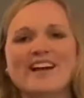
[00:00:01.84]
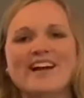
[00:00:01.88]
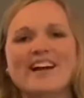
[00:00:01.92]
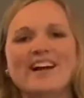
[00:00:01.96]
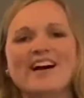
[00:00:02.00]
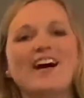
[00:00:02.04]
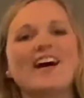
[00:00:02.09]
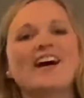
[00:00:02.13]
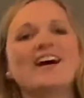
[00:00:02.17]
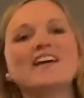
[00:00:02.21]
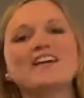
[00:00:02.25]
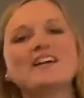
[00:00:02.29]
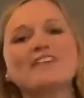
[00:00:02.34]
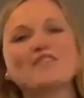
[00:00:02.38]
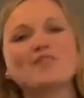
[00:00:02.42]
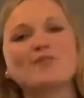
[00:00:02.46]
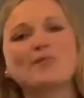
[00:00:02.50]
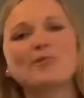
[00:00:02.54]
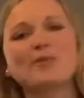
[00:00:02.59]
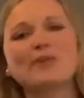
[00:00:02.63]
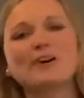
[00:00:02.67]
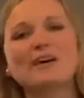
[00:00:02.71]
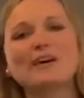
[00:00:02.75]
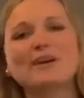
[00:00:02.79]
Hi
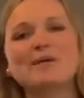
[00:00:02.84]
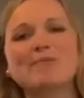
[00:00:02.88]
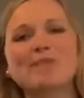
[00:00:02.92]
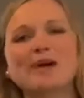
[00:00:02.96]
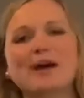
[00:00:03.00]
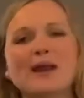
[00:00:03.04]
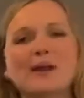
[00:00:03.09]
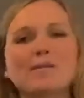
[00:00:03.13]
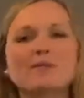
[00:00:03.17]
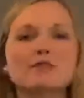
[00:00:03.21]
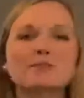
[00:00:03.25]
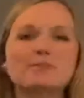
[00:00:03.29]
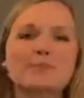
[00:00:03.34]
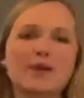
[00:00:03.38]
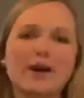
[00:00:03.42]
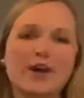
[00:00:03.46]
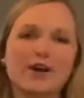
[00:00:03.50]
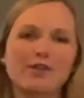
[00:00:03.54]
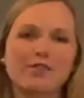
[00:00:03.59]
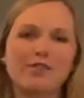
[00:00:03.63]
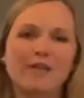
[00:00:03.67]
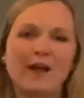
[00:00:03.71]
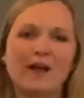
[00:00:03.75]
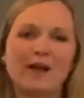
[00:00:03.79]
everyone, my name is
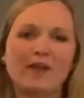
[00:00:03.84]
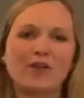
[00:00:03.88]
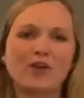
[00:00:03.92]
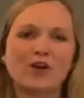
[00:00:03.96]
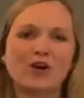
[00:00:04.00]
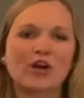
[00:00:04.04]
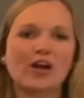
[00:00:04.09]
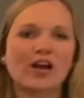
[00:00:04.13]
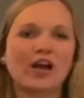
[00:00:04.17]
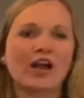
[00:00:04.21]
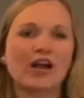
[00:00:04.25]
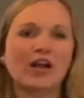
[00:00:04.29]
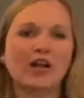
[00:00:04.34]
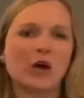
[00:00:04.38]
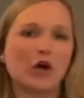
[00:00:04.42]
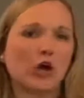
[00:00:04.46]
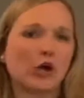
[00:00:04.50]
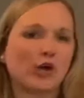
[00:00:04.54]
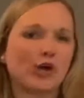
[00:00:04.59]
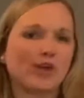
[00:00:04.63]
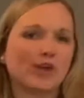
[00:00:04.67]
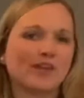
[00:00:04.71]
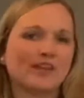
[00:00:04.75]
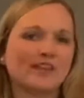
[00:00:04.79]
Mary Fowler and I
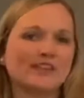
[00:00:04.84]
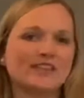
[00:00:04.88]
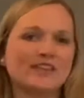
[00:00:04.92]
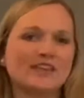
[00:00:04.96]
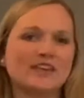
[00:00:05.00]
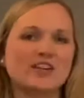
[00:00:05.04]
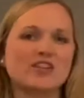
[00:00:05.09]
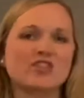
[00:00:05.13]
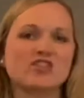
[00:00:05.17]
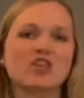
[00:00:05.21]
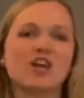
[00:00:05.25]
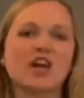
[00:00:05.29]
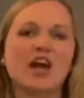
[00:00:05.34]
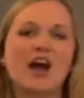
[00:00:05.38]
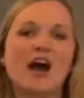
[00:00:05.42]
currently teach